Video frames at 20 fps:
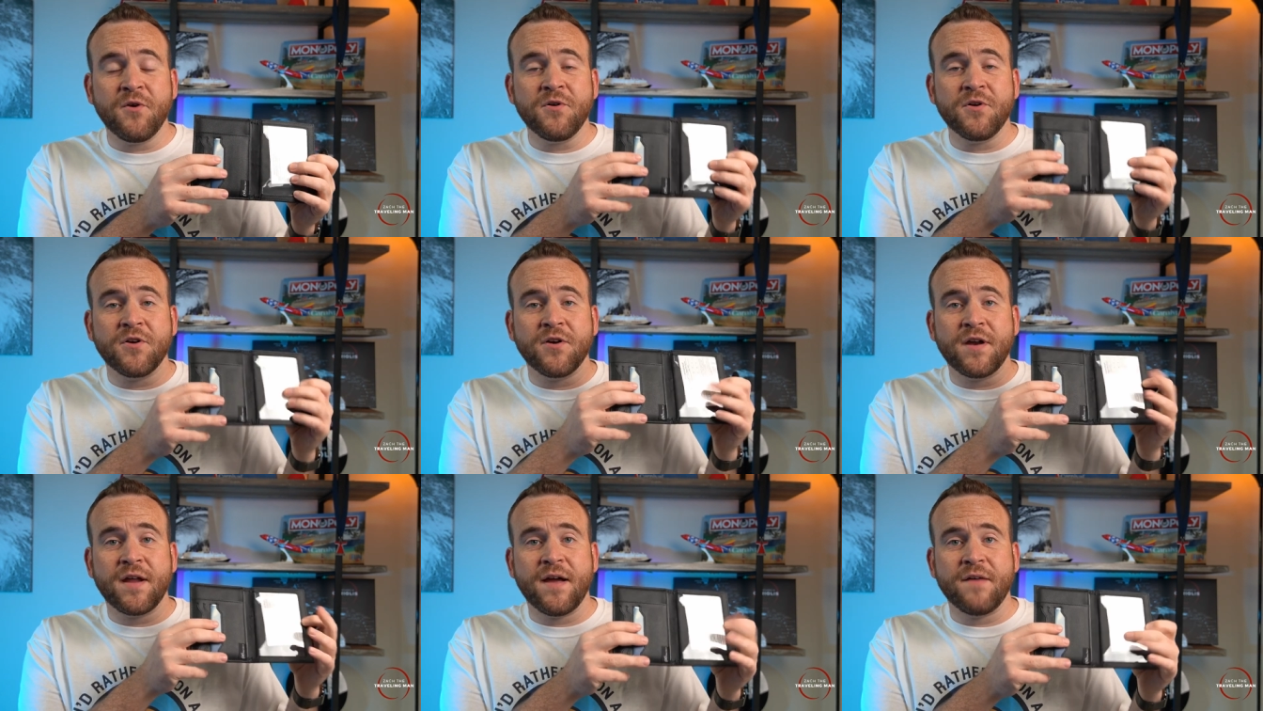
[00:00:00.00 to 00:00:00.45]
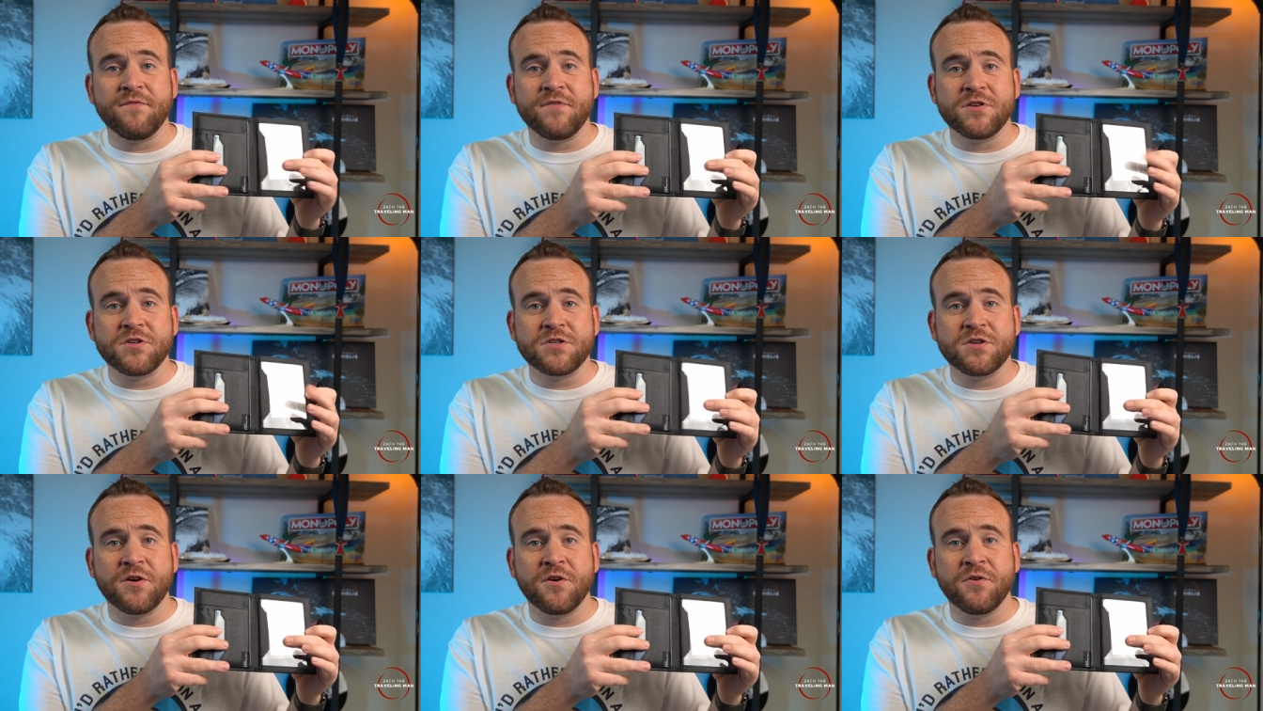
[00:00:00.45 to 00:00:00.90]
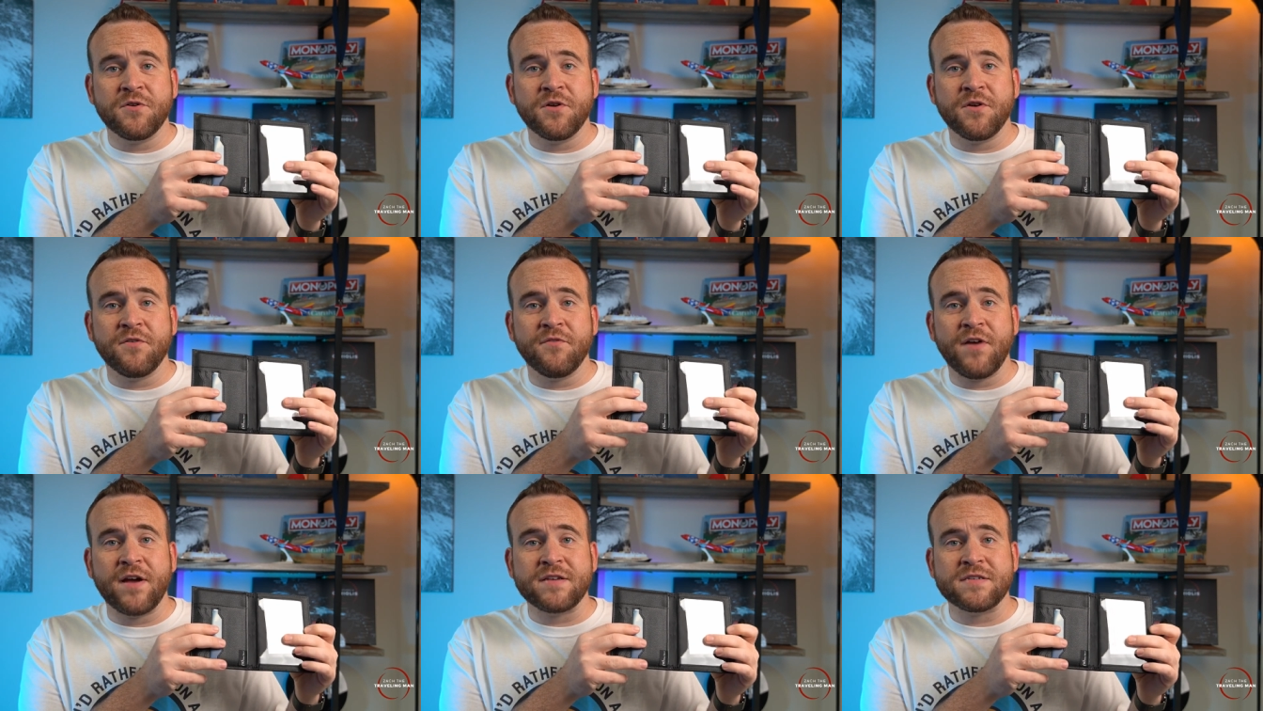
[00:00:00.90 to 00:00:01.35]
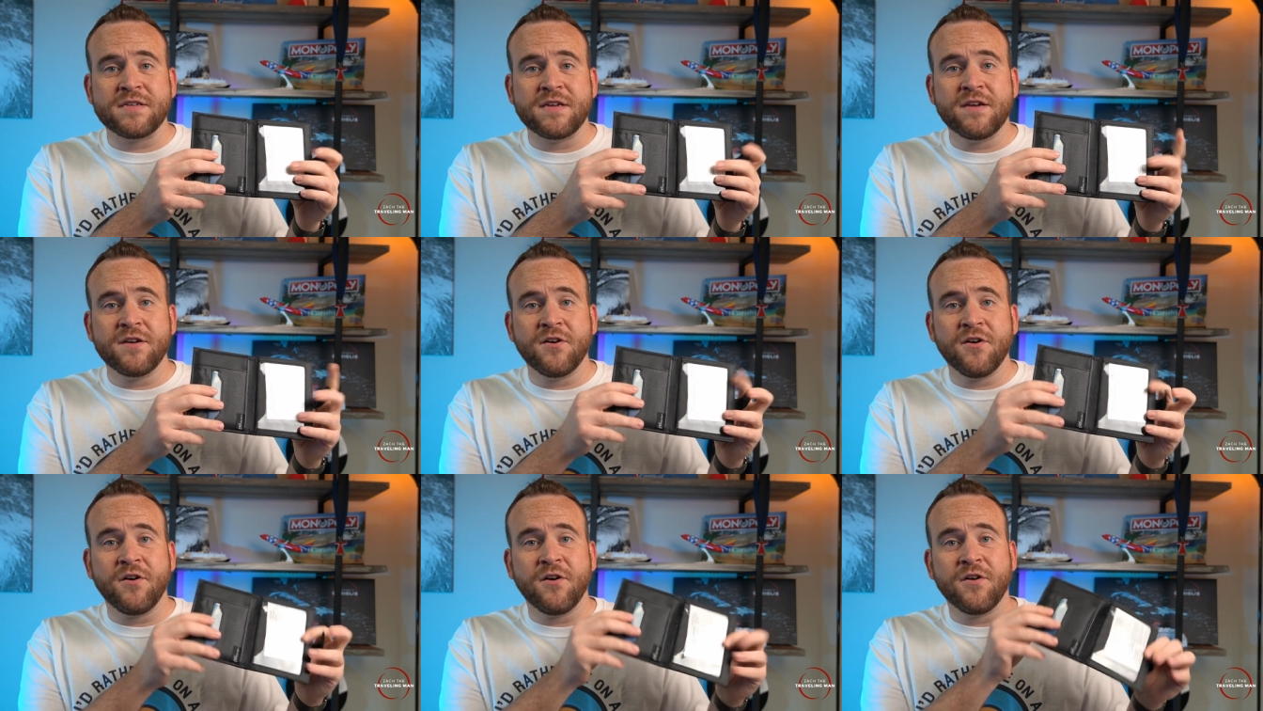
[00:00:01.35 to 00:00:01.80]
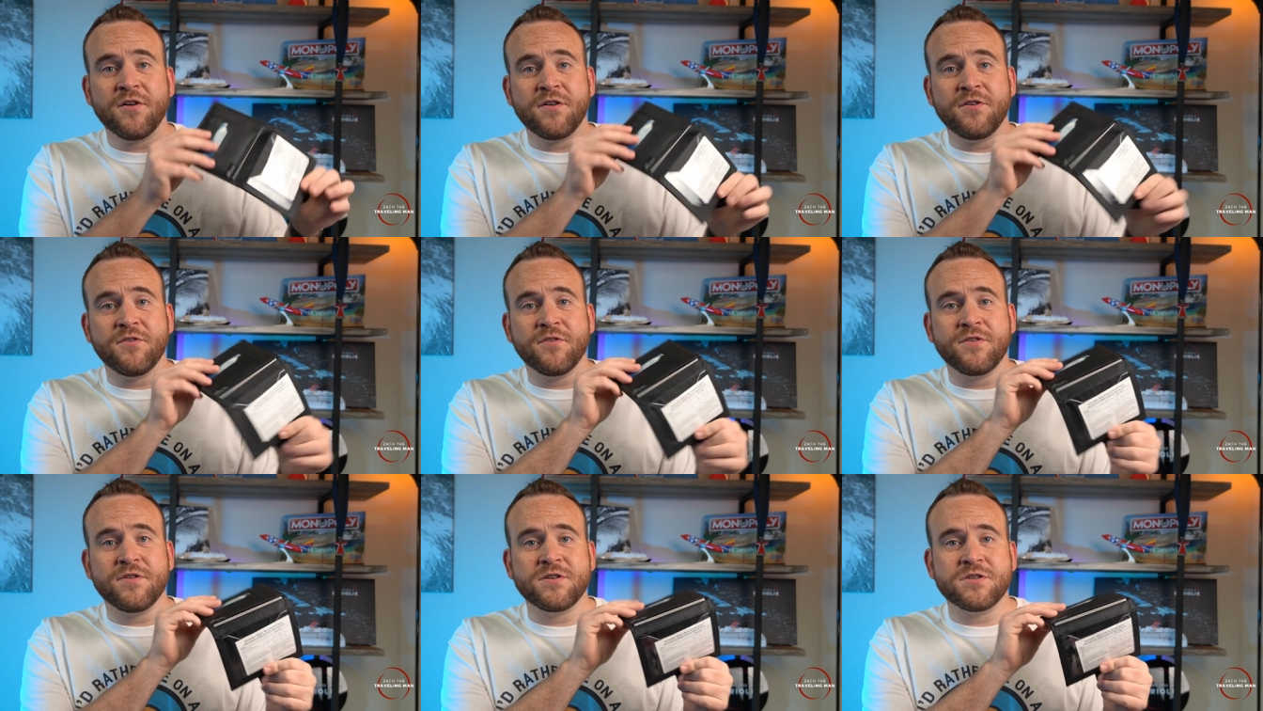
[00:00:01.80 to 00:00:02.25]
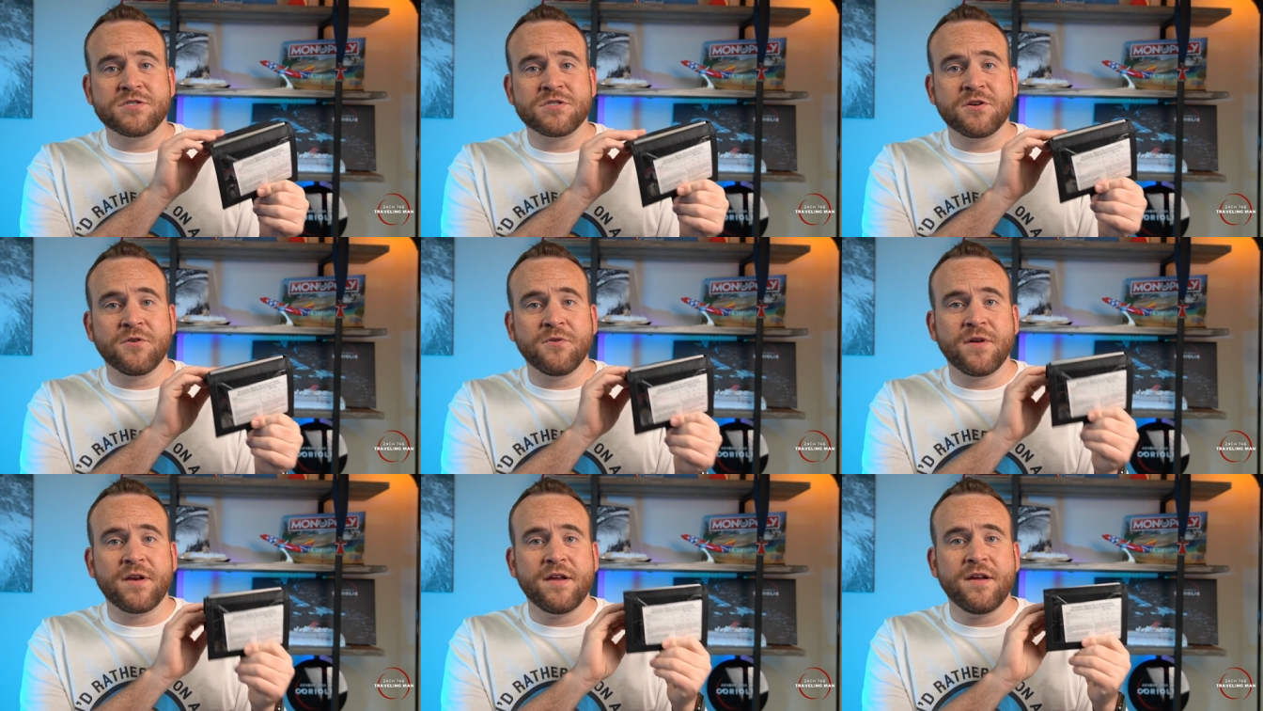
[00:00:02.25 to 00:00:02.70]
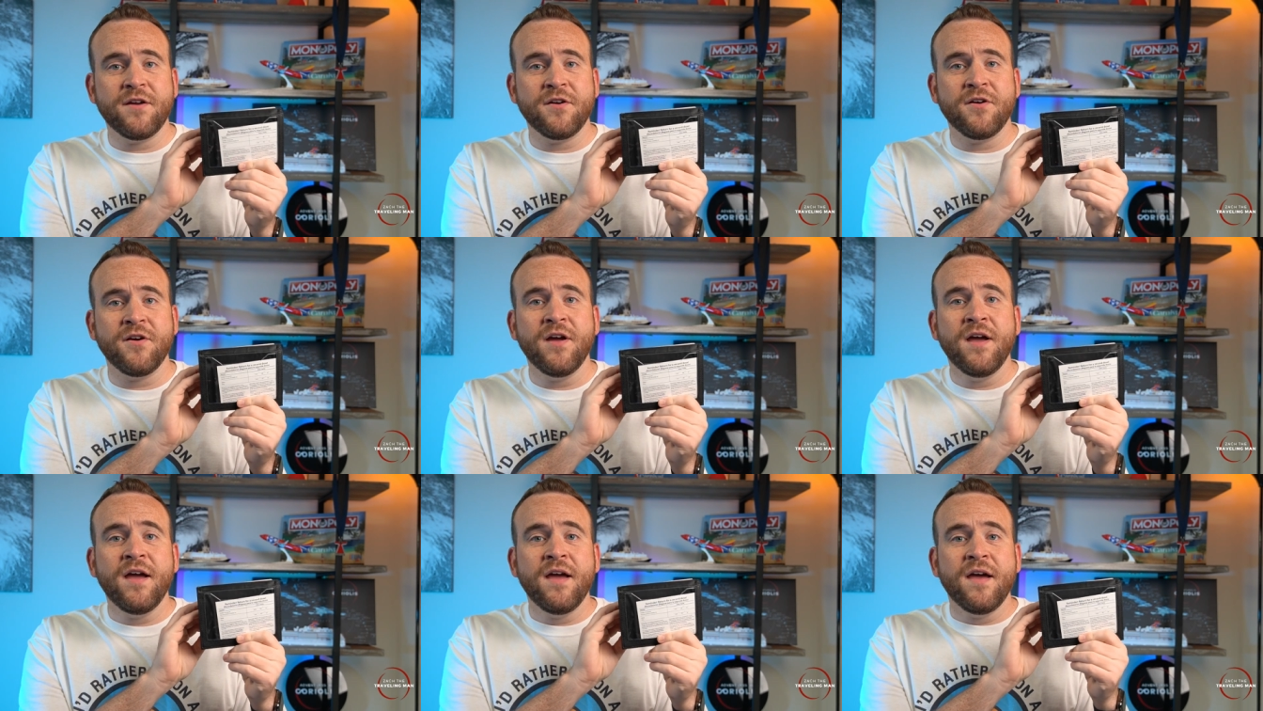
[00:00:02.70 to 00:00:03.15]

You're gonna have to show your vaccine card, and you can just show it here.